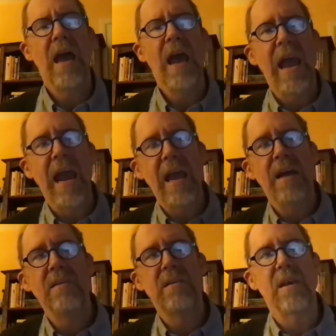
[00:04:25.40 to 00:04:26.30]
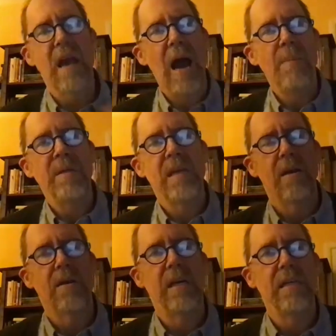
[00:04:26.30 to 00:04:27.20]
and the
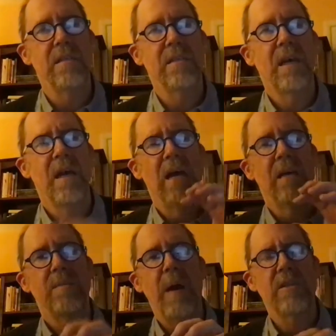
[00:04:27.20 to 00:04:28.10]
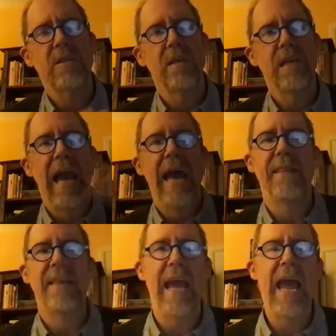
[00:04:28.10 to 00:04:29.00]
commentaries, especially at
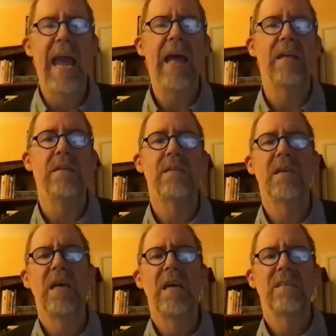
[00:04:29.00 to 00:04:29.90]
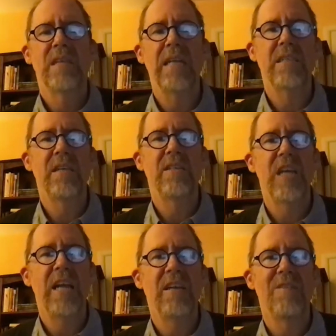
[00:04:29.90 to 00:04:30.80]
the end, sets an
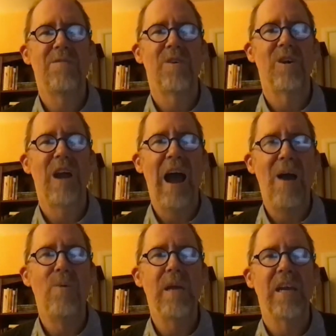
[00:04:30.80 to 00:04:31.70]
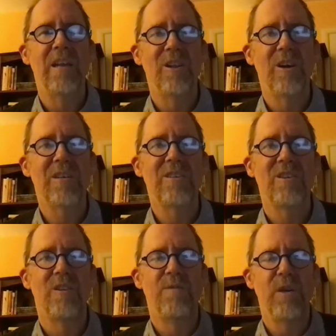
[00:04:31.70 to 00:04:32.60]
agenda for how we can look to
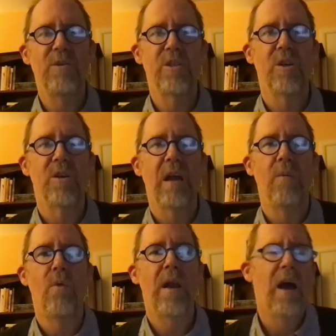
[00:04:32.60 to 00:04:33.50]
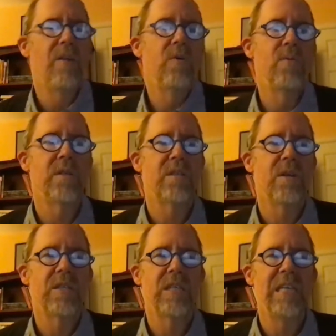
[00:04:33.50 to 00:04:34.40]
the future and what other
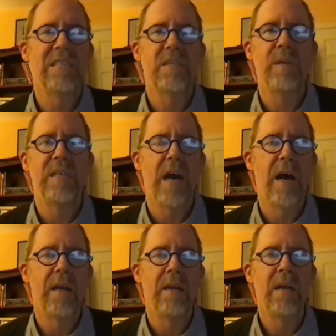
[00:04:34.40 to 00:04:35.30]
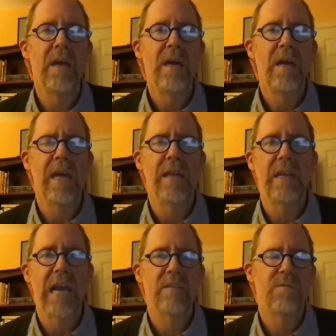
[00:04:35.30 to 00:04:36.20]
research needs to be done in the
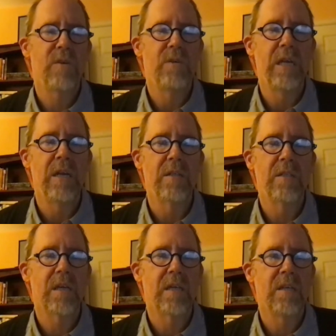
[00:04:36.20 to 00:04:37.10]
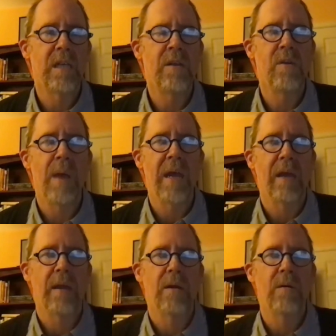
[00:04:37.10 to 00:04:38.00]
next few years to continue
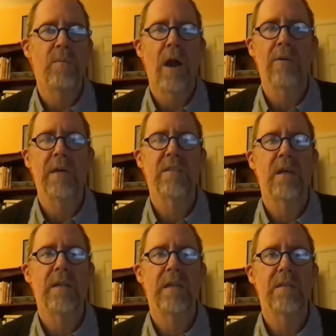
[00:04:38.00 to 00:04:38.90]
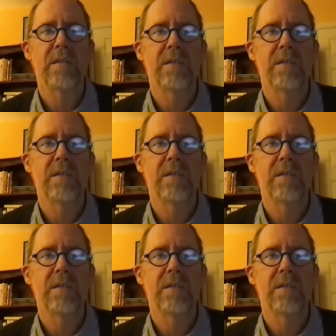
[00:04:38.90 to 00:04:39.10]
making good progress on this.